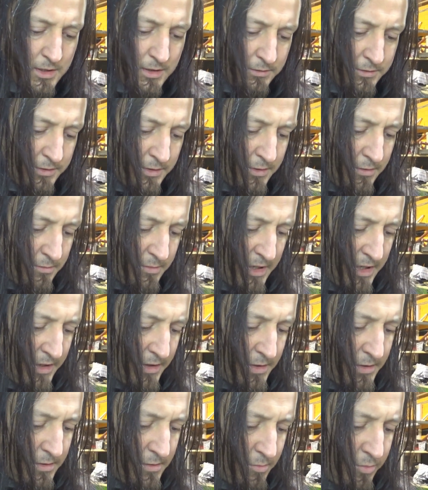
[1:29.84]
How did you
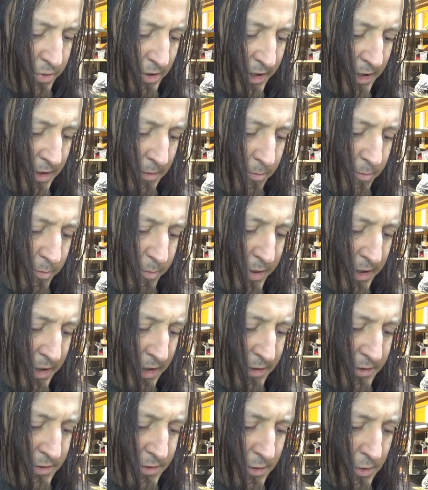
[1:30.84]
manage to break a
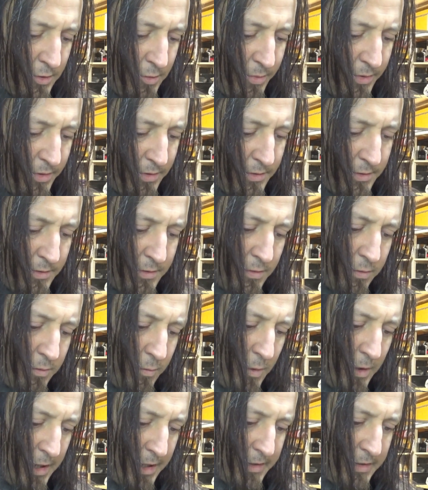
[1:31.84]
banjo rope, you
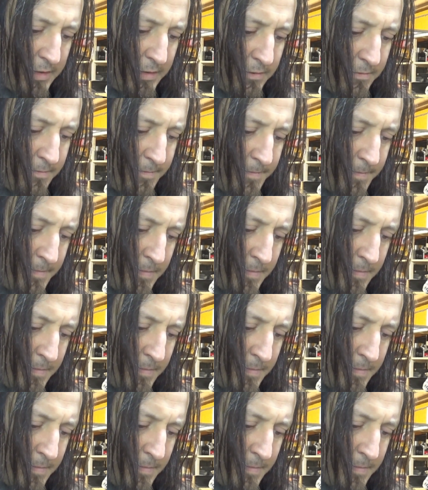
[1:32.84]
twat?